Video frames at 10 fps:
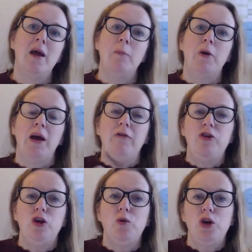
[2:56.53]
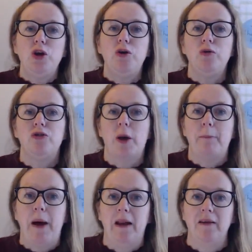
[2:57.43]
But if you use a
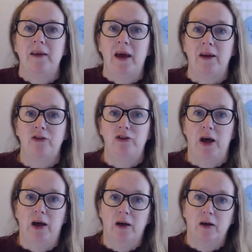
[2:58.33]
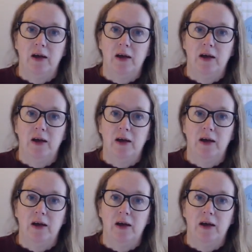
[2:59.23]
banned hashtag